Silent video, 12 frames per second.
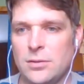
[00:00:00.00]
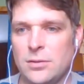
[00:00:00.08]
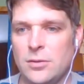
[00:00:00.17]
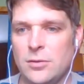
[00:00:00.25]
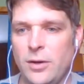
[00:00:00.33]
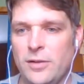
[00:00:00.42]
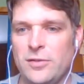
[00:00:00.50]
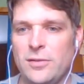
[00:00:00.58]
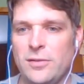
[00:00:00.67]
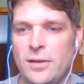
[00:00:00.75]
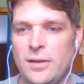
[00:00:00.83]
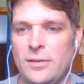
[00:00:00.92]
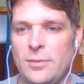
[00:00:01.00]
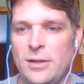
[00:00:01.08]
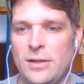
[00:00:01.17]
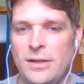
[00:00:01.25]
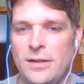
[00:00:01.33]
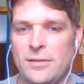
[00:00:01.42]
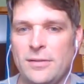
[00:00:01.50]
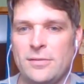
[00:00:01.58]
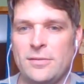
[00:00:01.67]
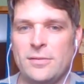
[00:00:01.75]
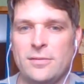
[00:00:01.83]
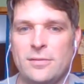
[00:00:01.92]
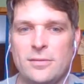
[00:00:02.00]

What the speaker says: Good questions. Anybody else?